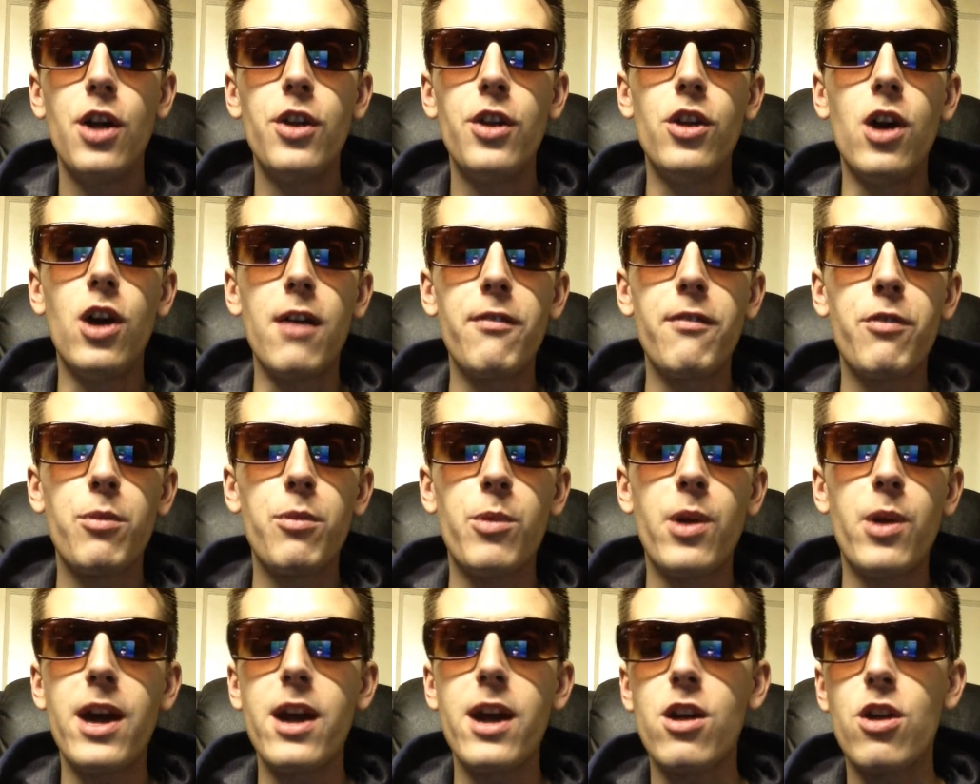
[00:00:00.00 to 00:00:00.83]
not
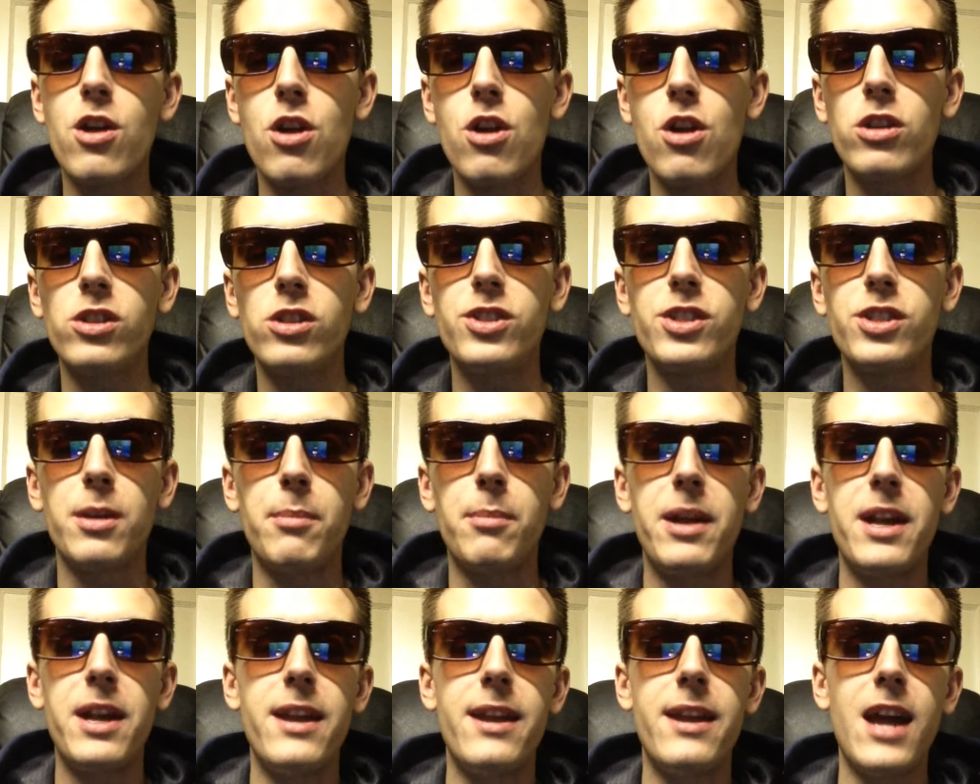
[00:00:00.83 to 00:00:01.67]
from what I heard
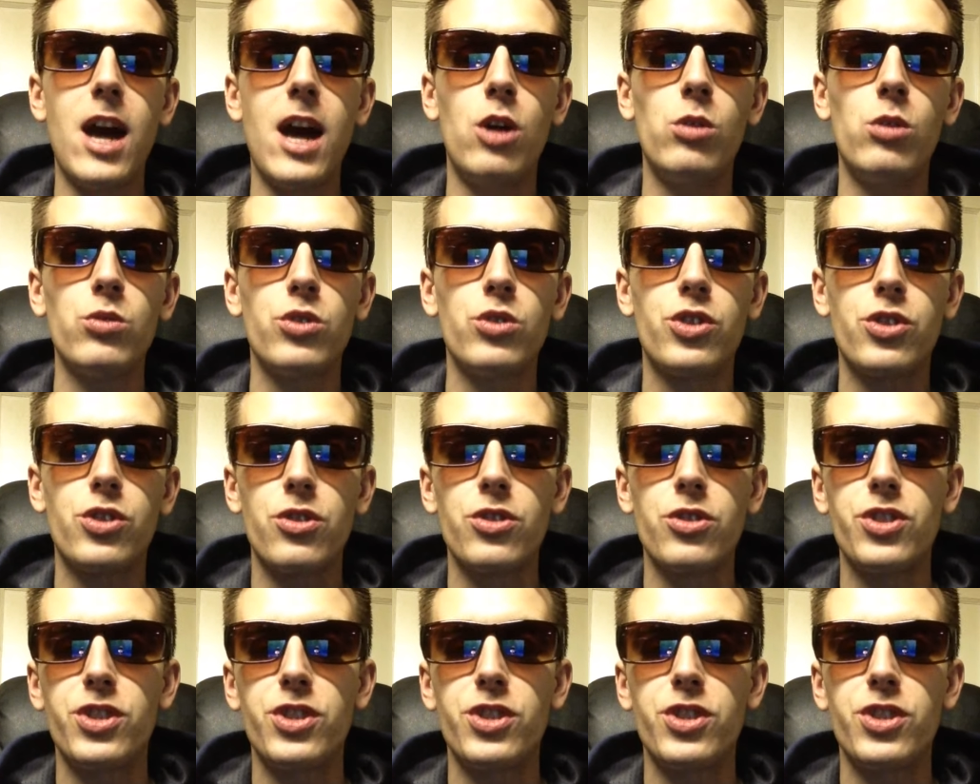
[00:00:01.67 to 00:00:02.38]
some announcer